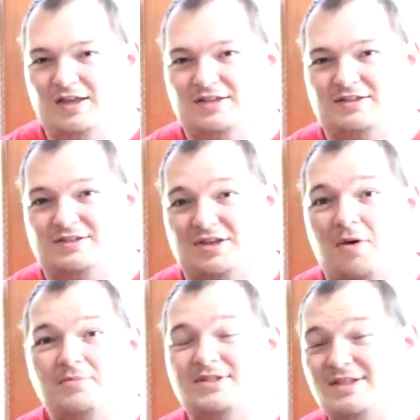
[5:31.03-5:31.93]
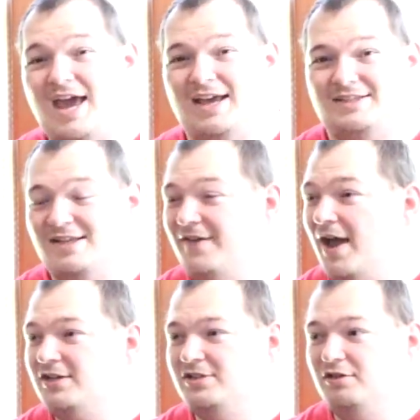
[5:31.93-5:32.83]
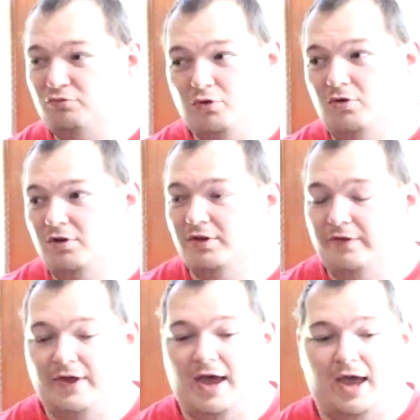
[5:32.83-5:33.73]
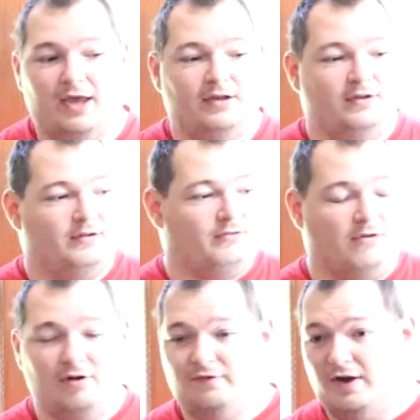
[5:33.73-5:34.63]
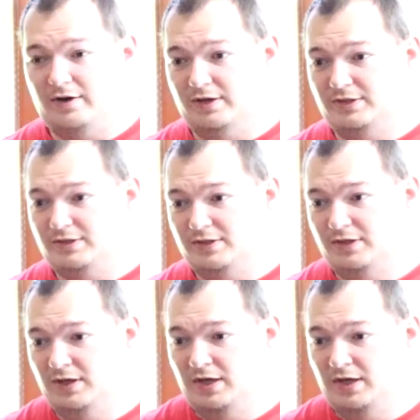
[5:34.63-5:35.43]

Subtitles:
Some states have actually ruled that coronavirus